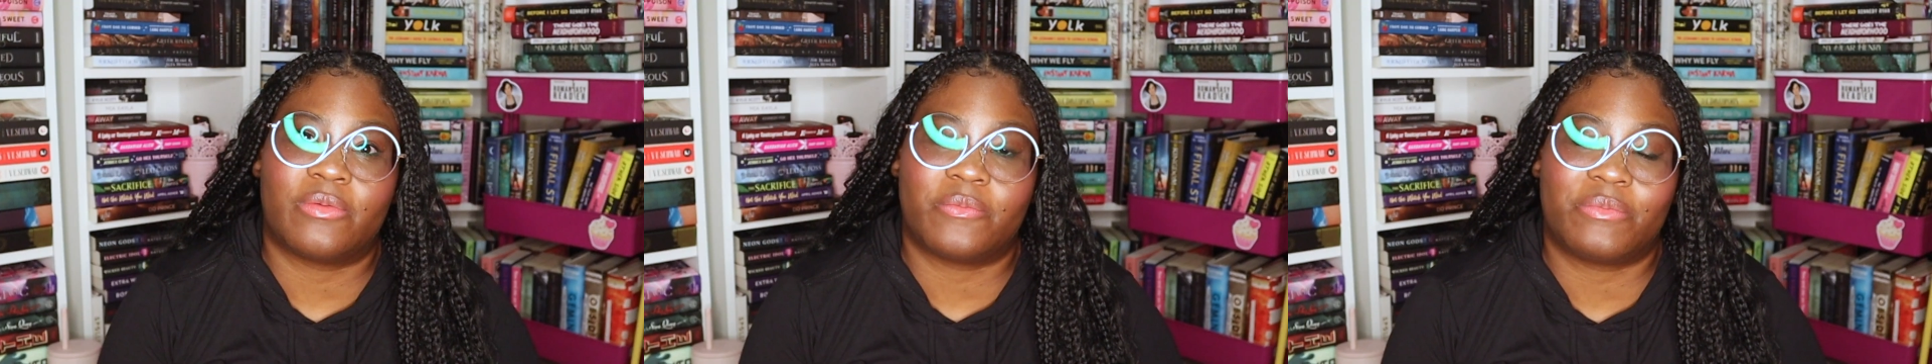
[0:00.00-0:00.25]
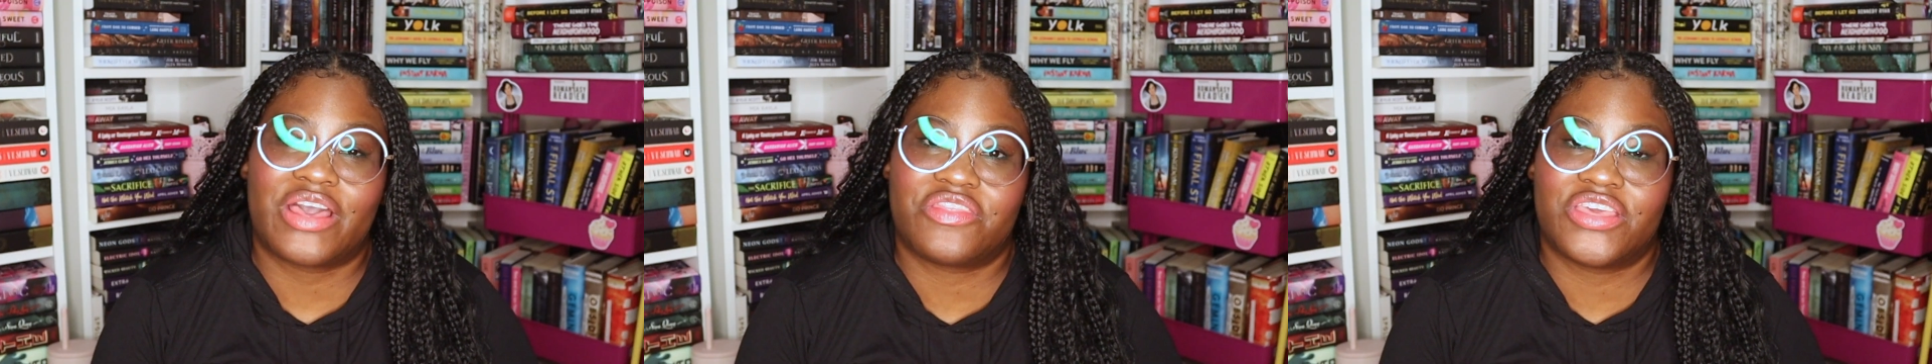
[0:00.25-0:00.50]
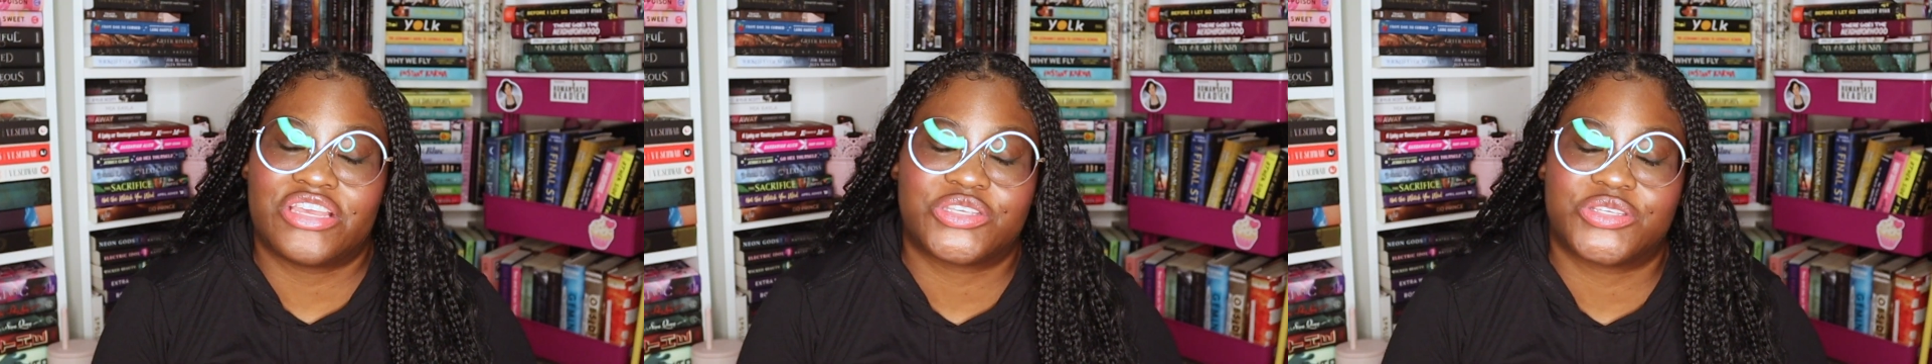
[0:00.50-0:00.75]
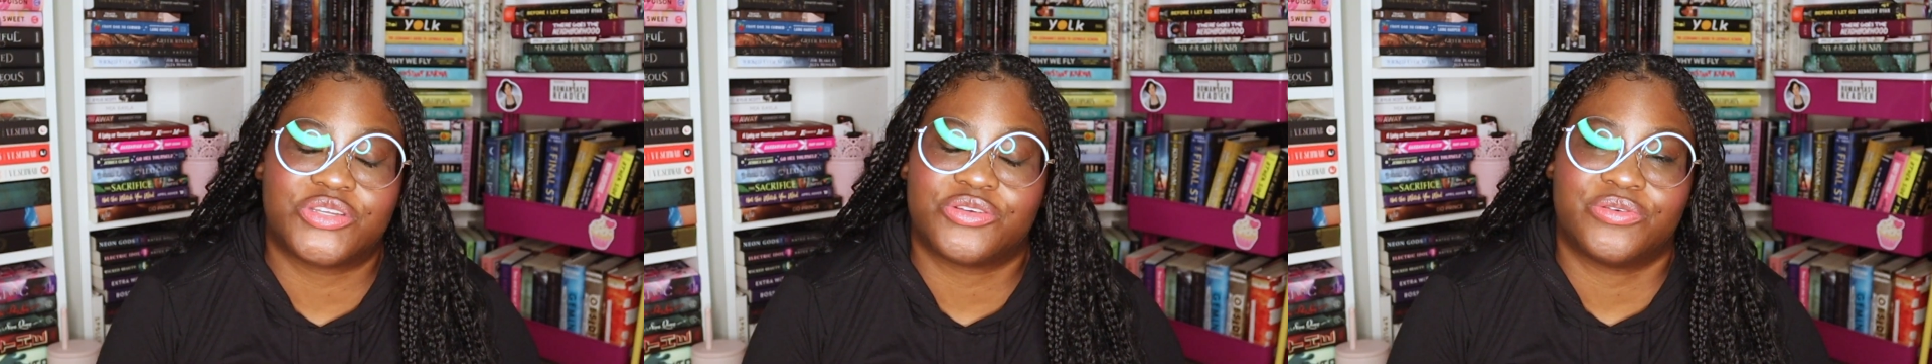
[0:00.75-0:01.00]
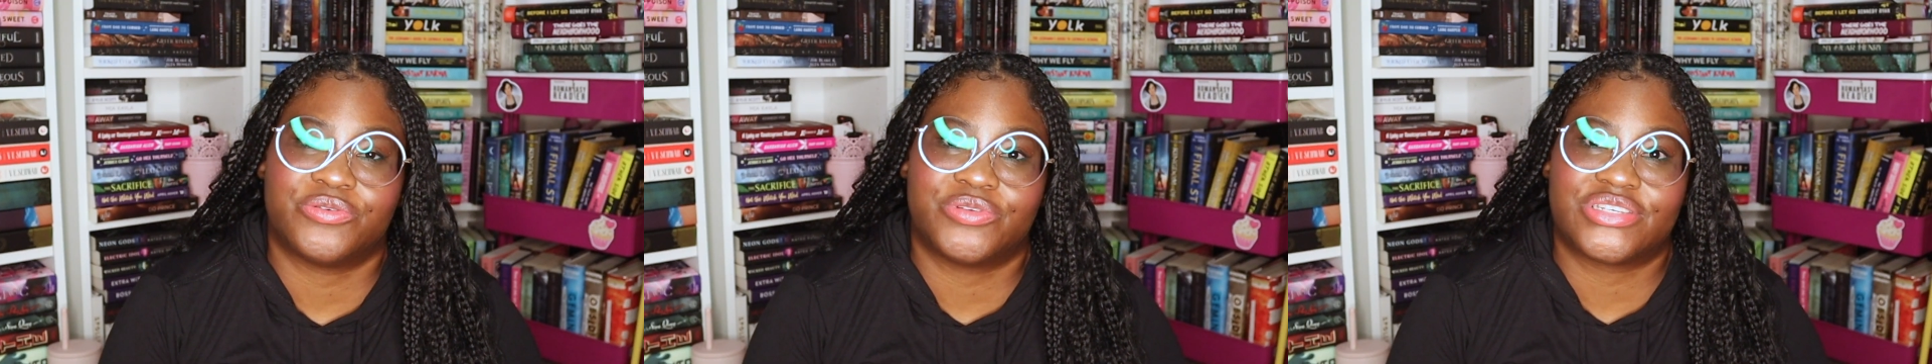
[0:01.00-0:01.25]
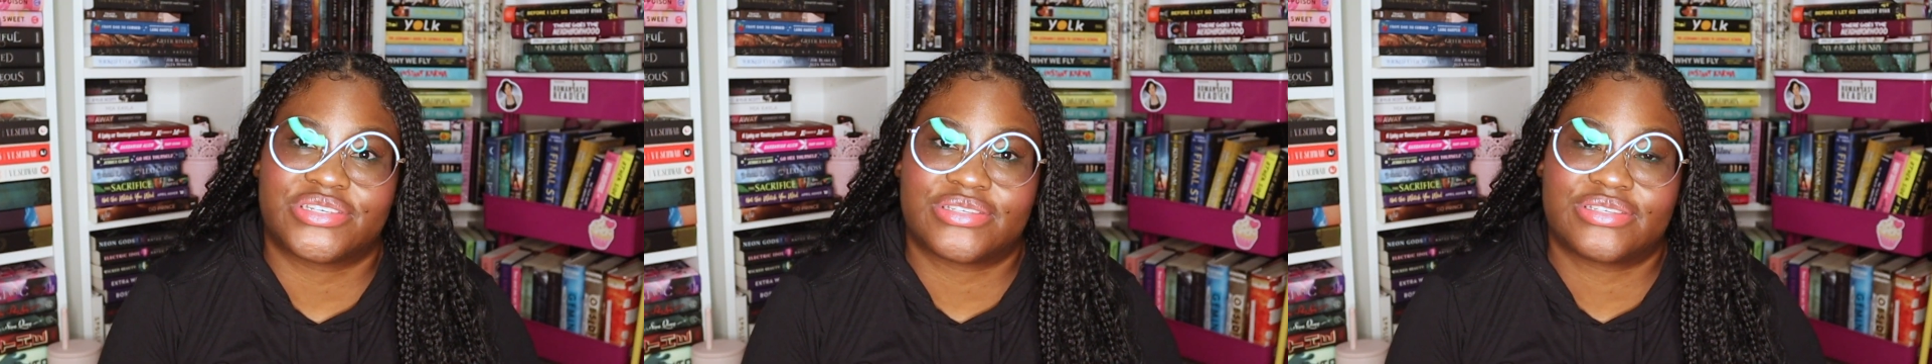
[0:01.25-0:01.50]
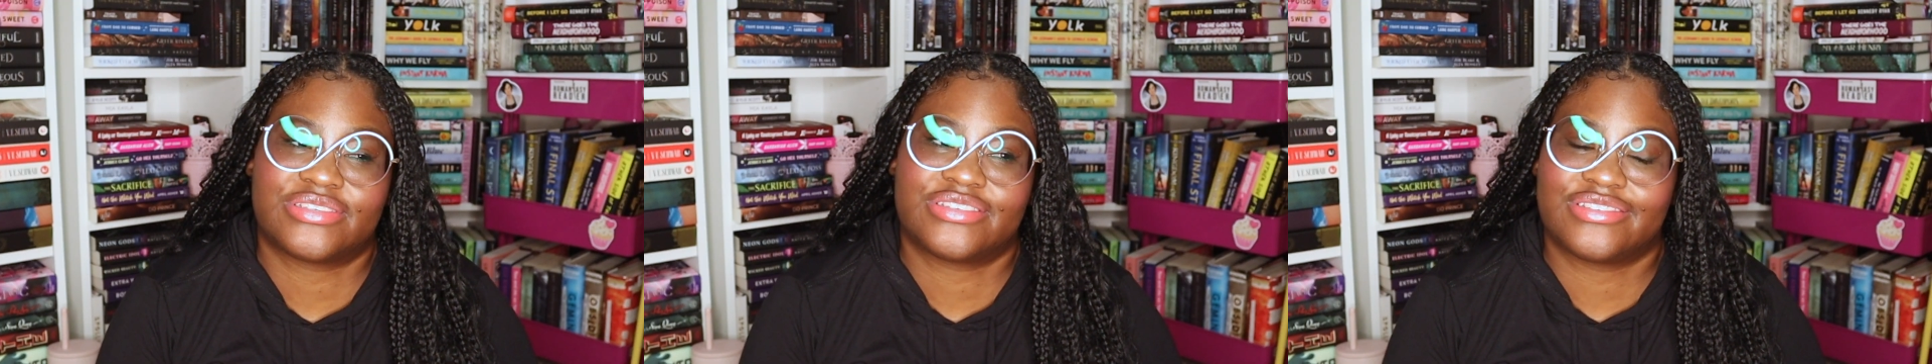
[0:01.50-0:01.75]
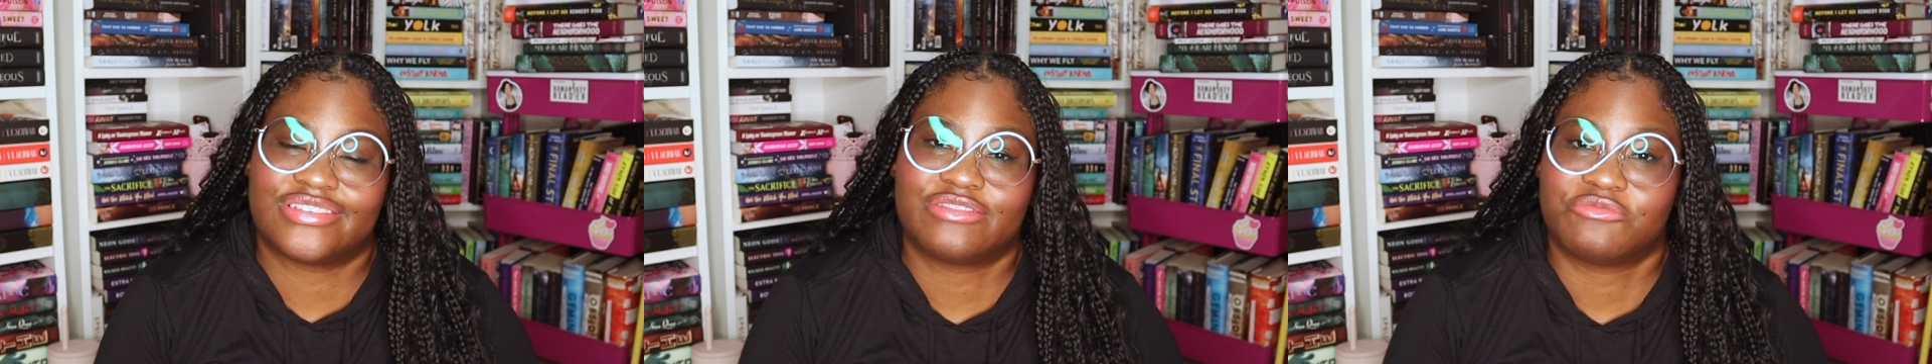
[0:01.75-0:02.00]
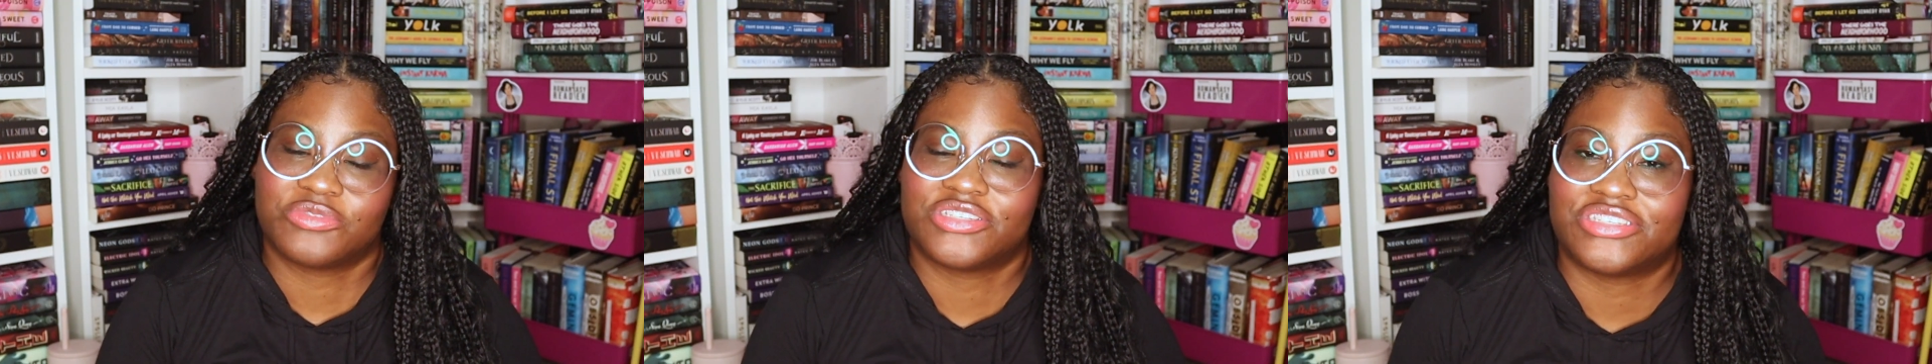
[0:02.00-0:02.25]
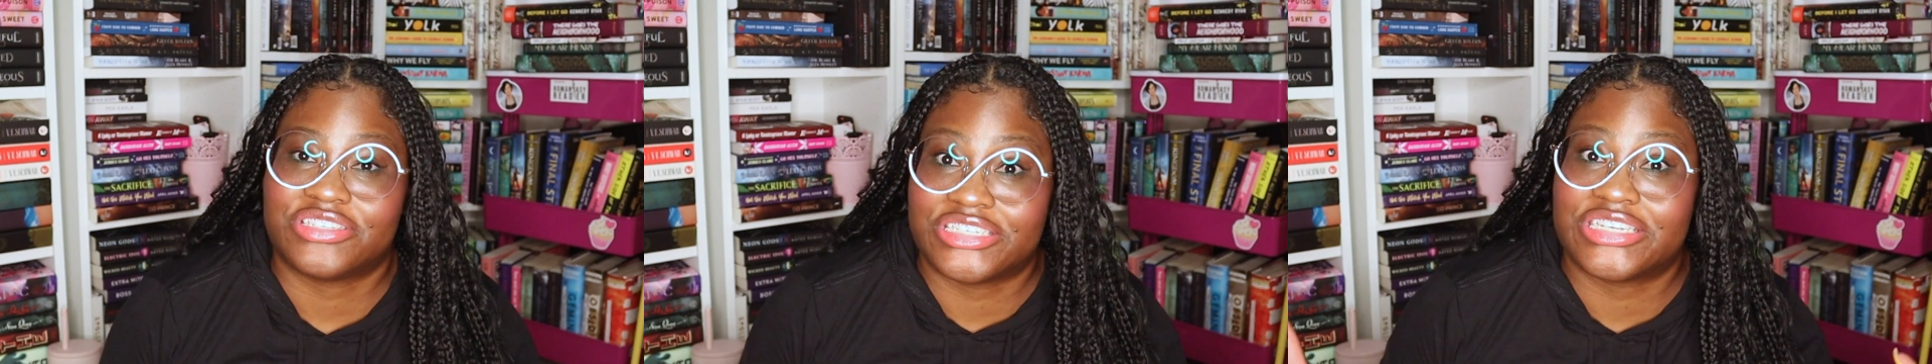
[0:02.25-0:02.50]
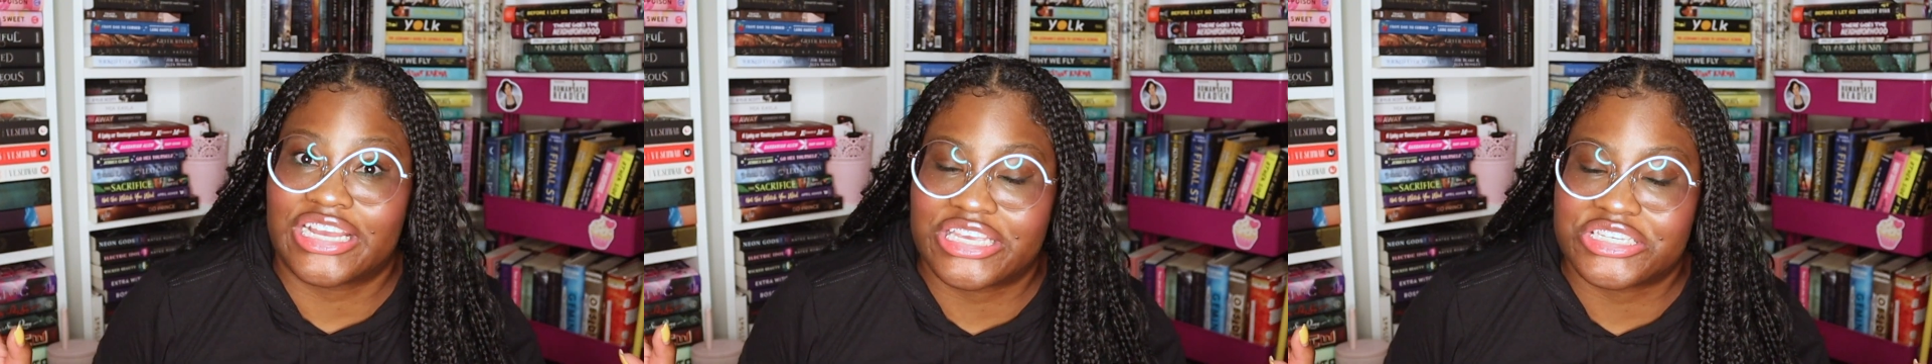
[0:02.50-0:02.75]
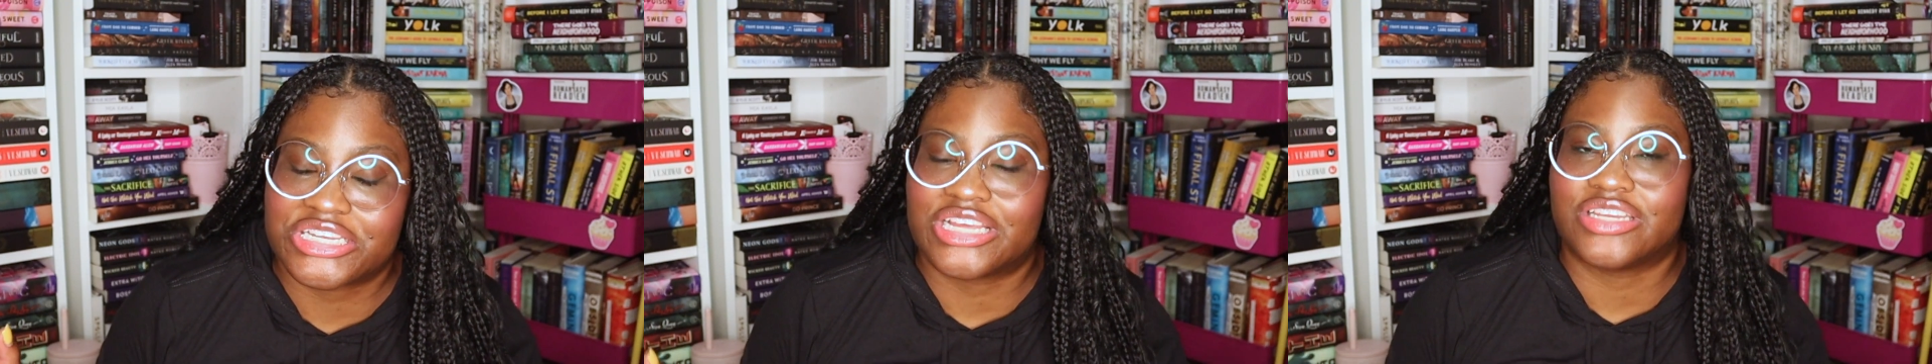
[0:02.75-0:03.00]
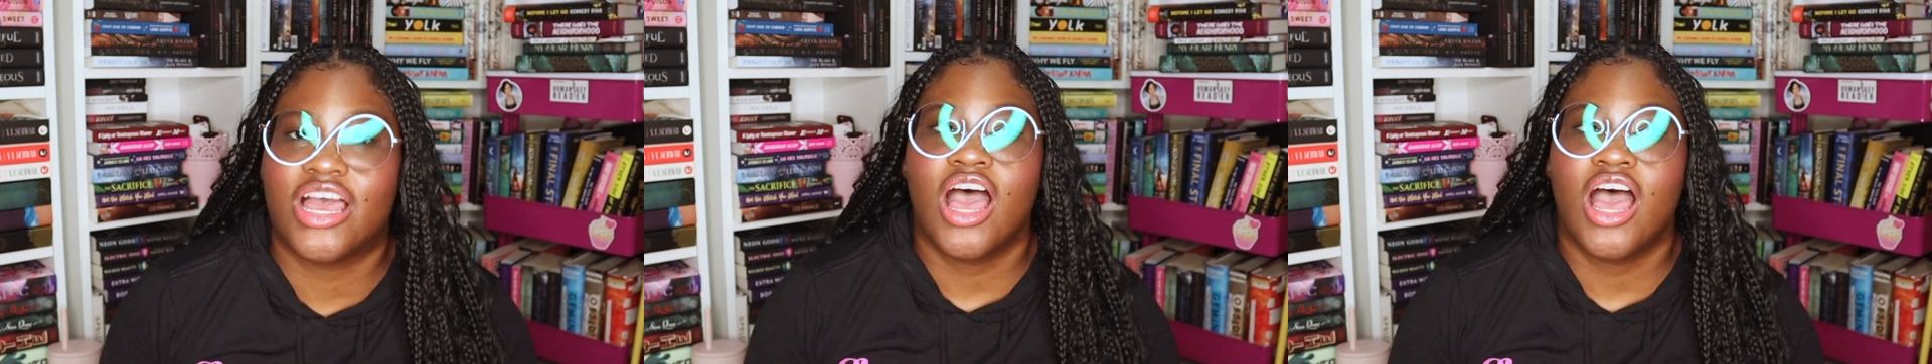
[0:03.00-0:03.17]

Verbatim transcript: my things to do just did not get done.